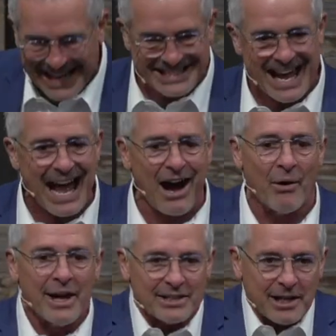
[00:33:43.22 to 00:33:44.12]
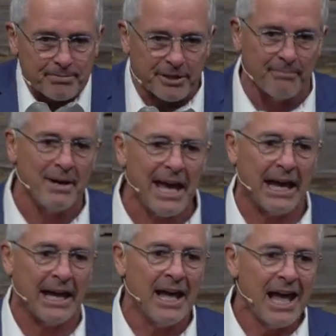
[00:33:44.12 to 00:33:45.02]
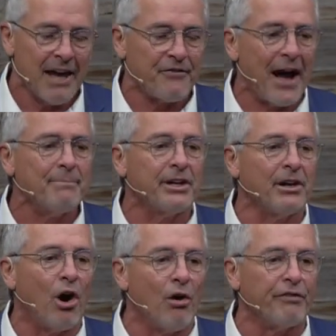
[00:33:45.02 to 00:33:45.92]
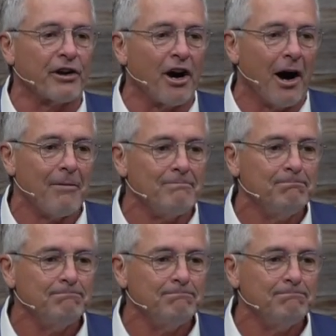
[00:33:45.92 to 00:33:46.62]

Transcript: Now it's up to me. If I'm going to overcome,